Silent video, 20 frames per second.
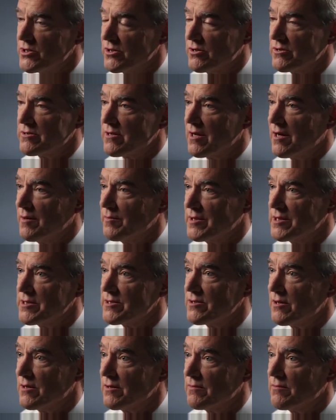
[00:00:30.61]
Insurance
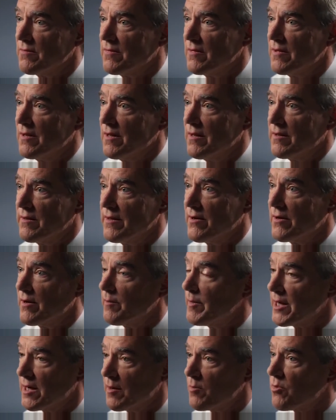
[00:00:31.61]
companies are
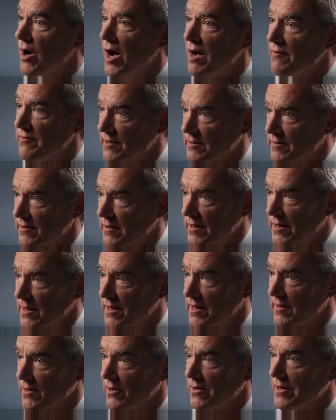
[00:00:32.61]
there to make a profit,
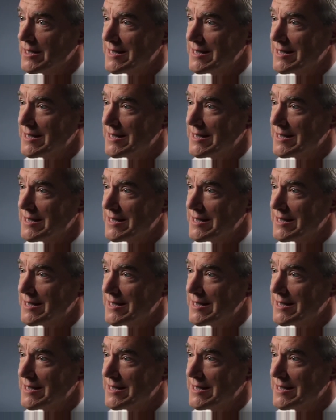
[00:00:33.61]
and